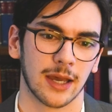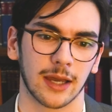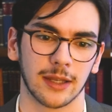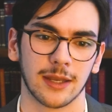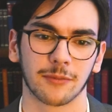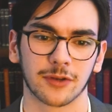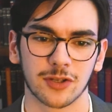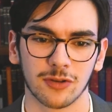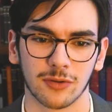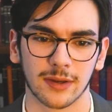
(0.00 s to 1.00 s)
Number
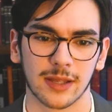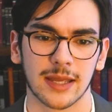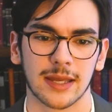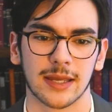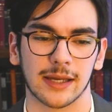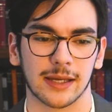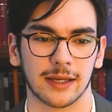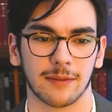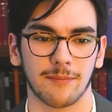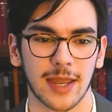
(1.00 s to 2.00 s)
2,
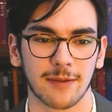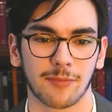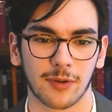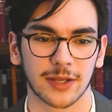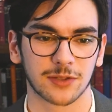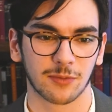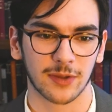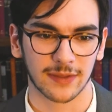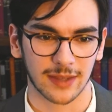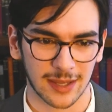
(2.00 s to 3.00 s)
main points
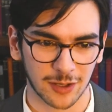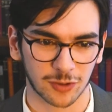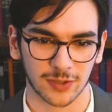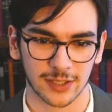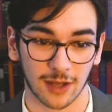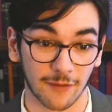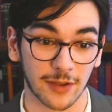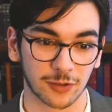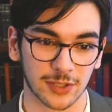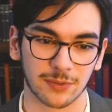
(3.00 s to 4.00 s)
of
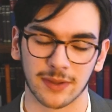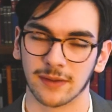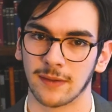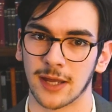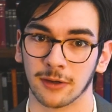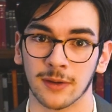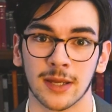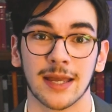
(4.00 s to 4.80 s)
interest within the letter.